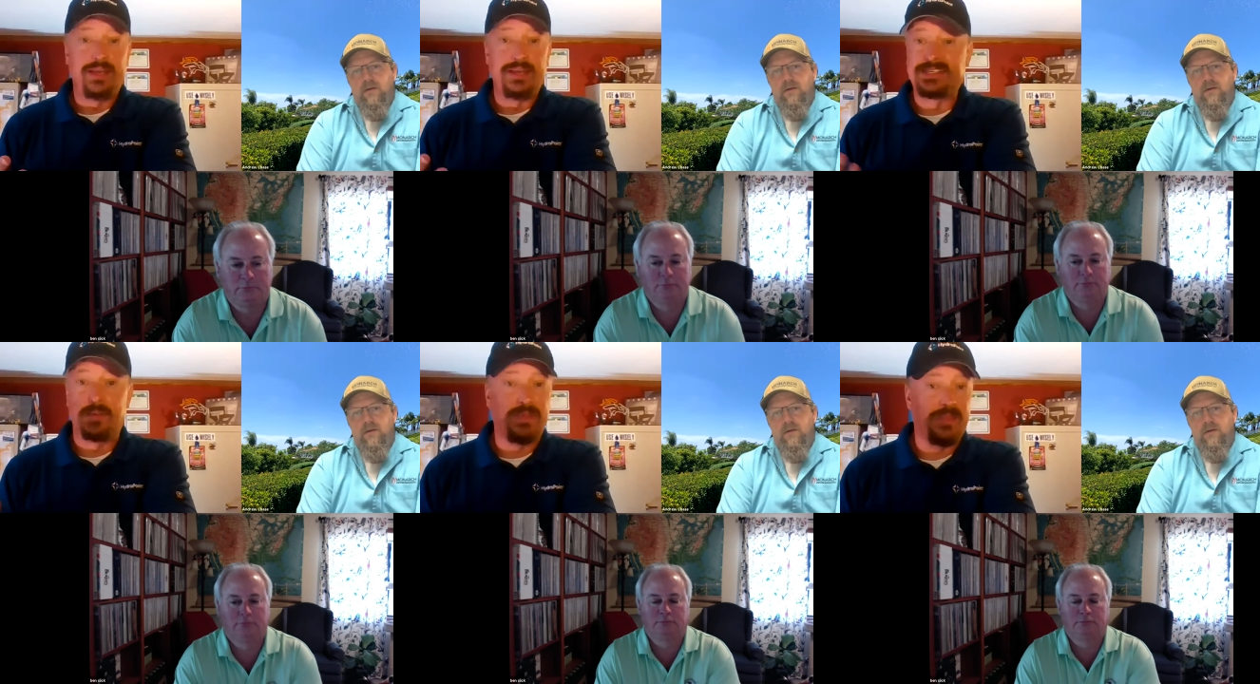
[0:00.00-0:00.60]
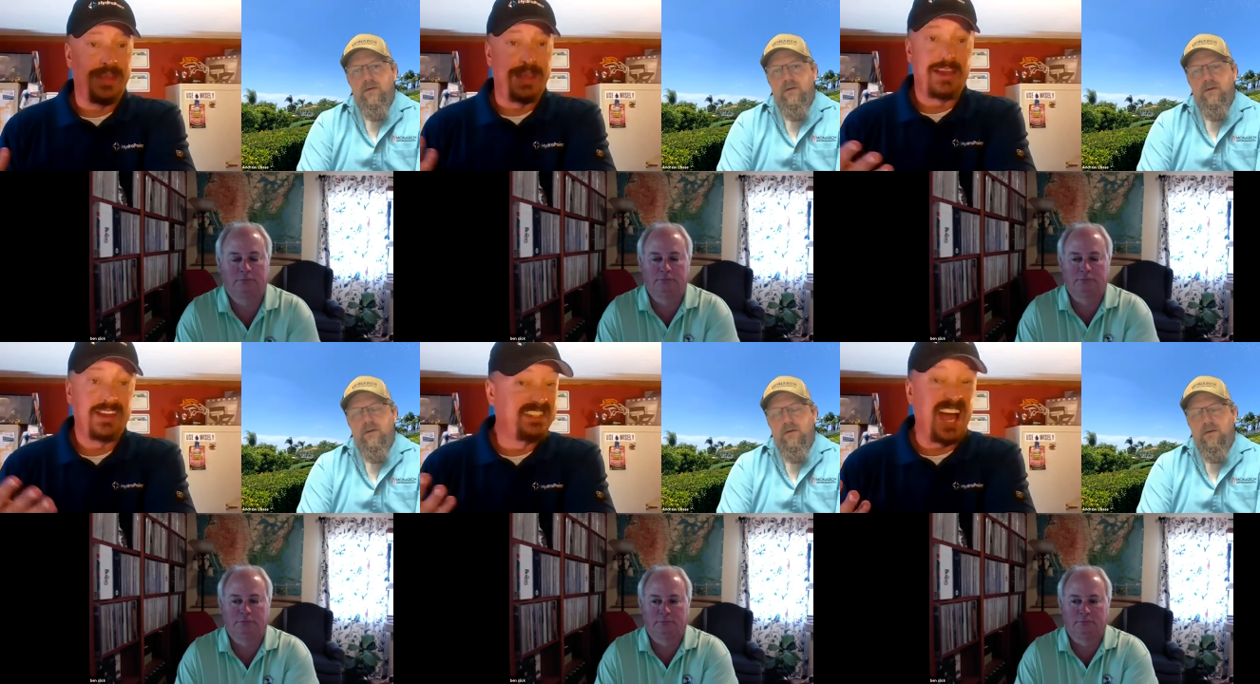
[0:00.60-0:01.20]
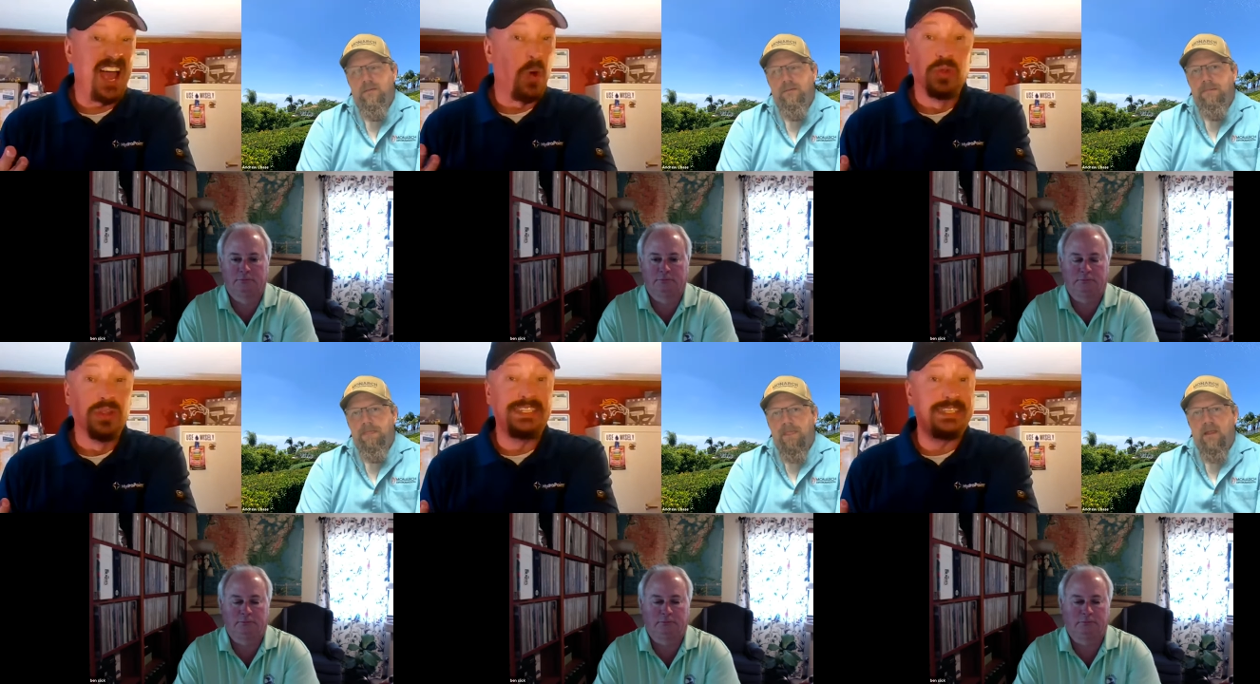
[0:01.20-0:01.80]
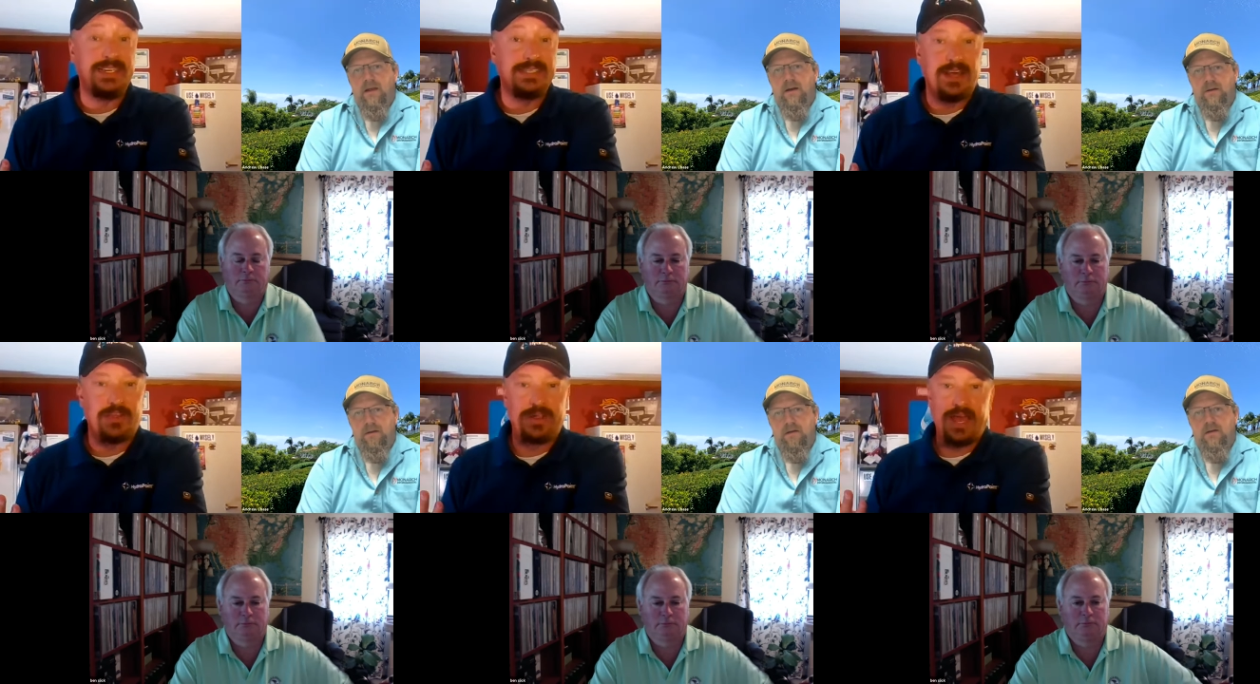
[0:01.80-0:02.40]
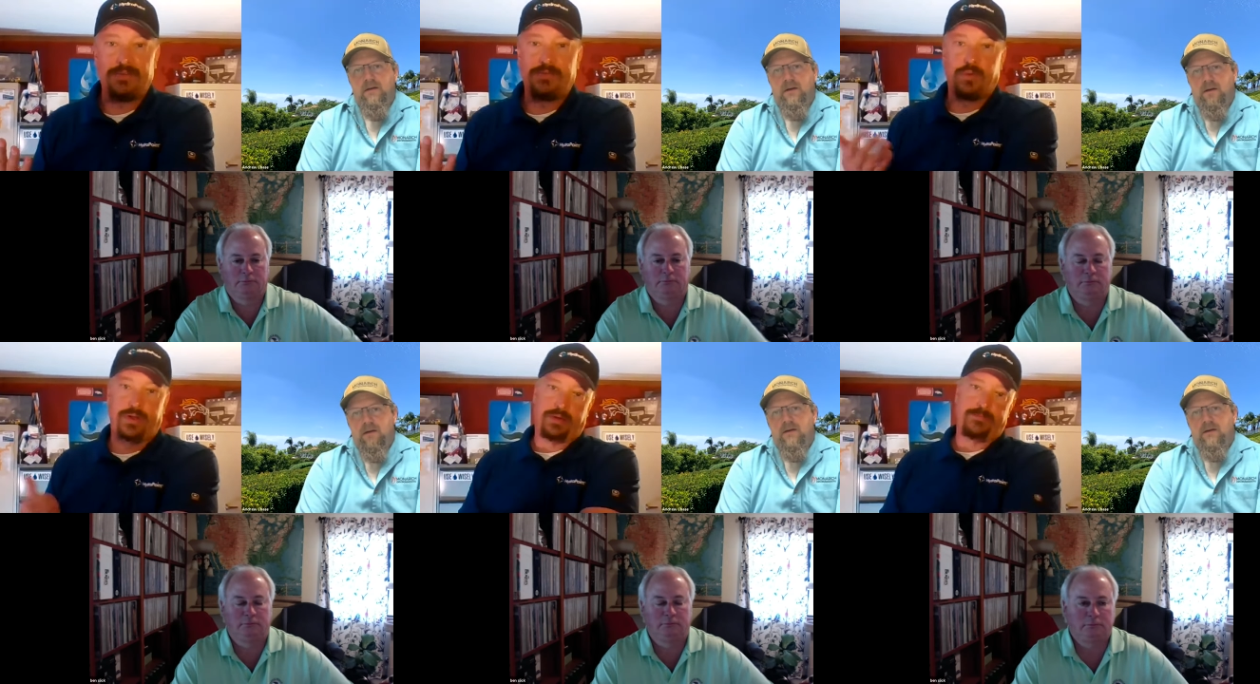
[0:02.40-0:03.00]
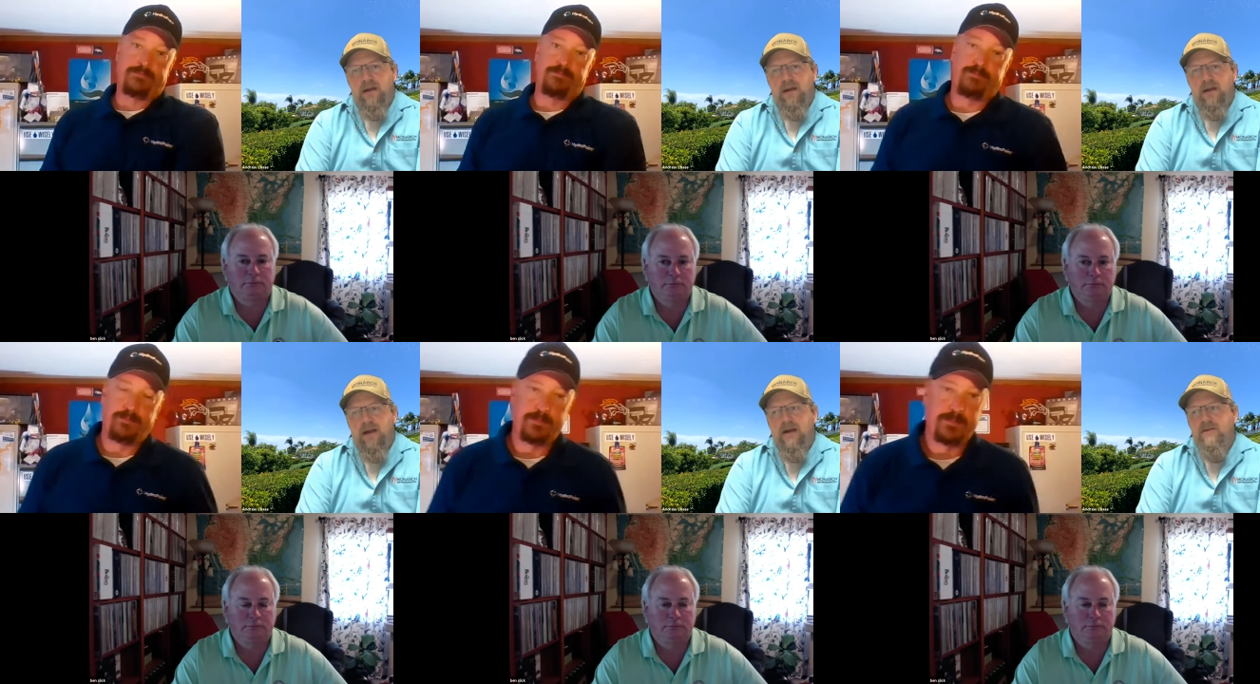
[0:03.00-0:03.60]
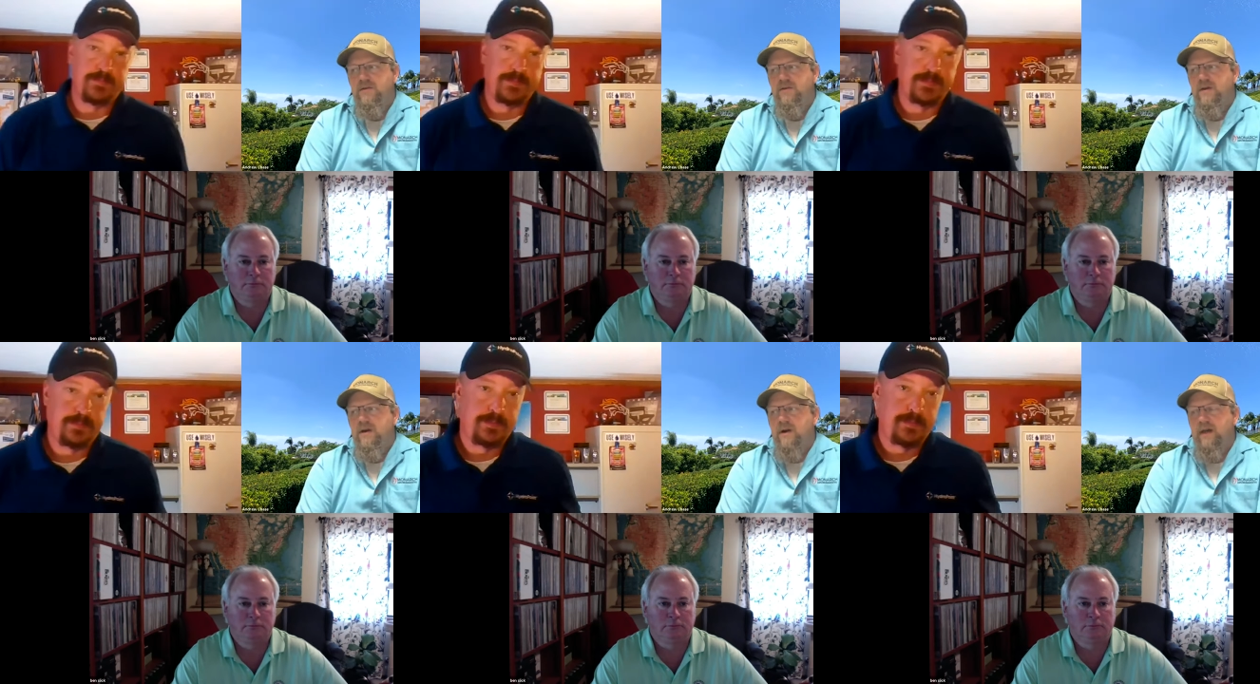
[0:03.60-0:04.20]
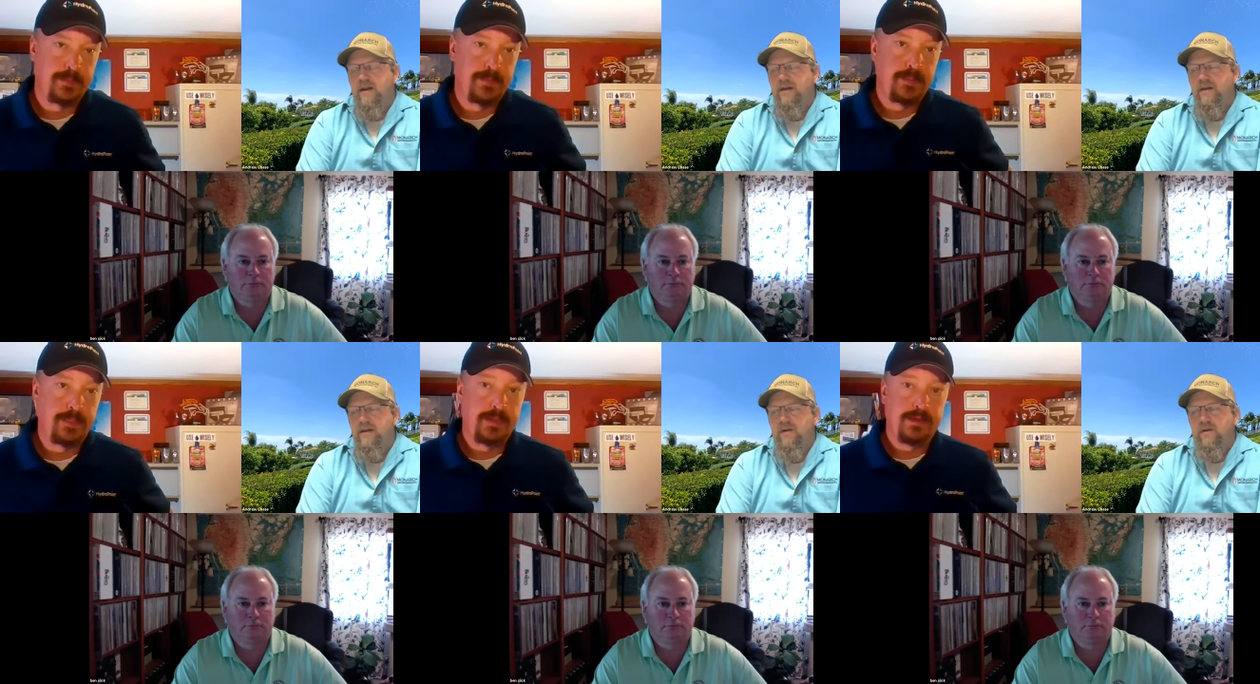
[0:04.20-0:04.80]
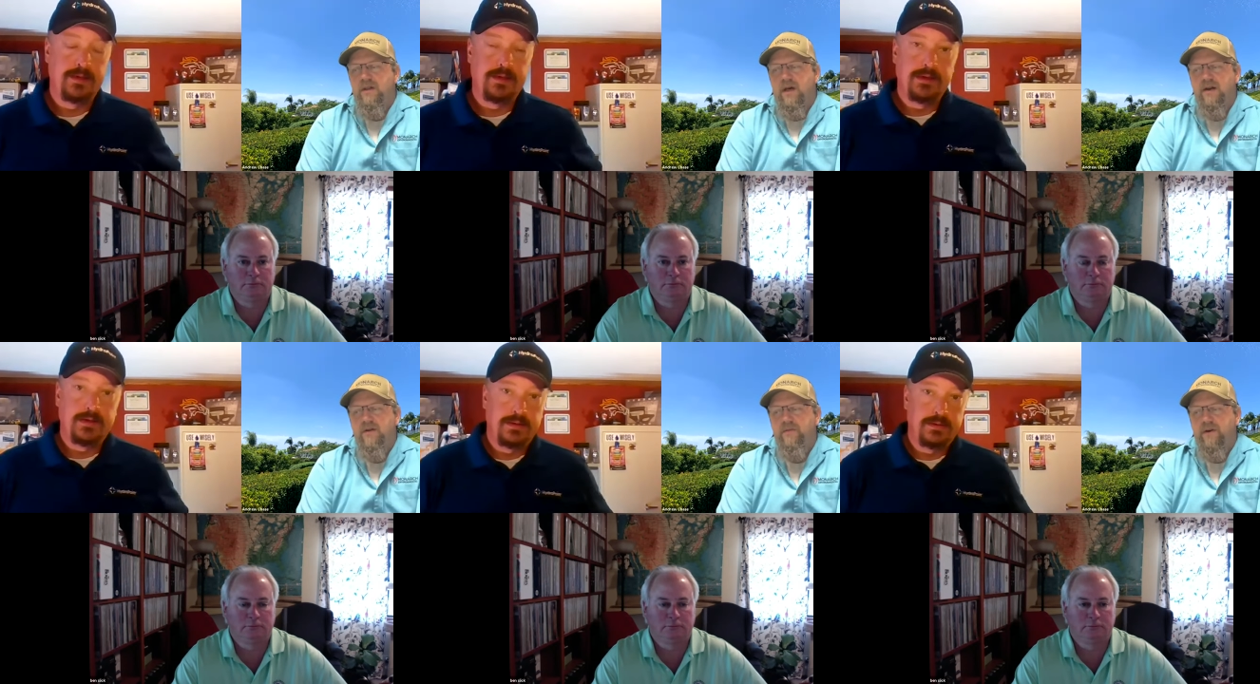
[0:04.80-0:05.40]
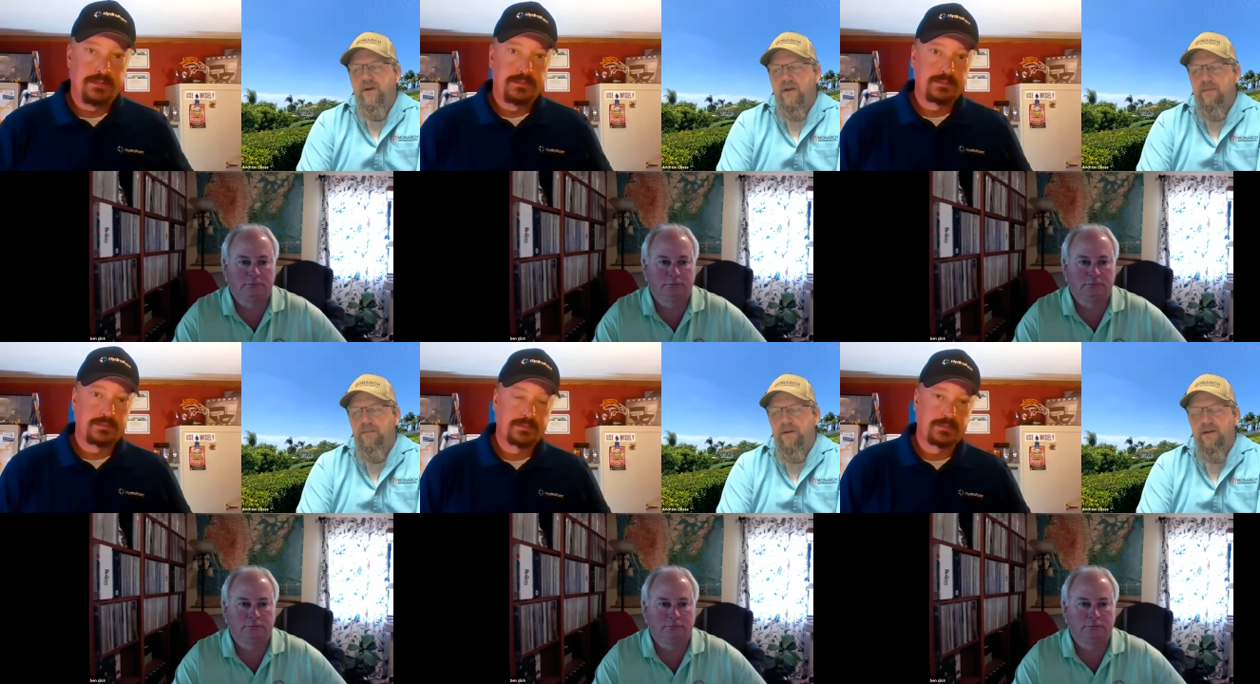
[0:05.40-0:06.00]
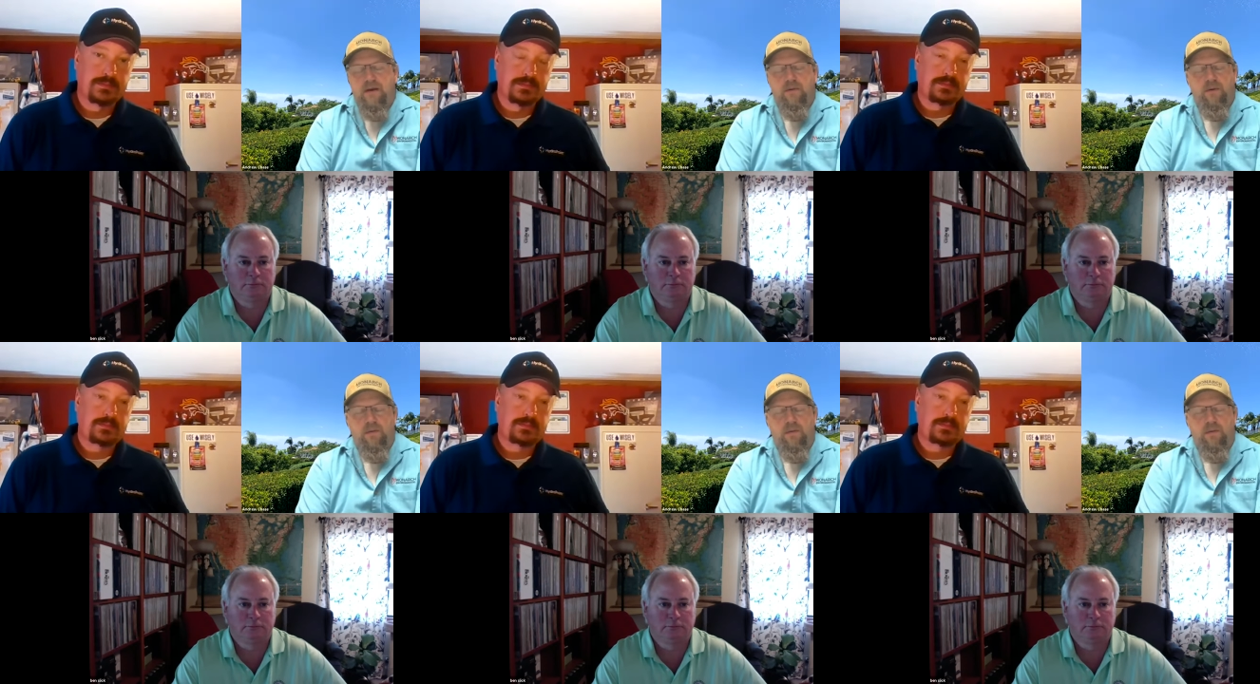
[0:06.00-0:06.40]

Speaker 1: is something that I only see in Southern California.
Speaker 2: Yeah, so uh, a lot of you know a lot of our companies that we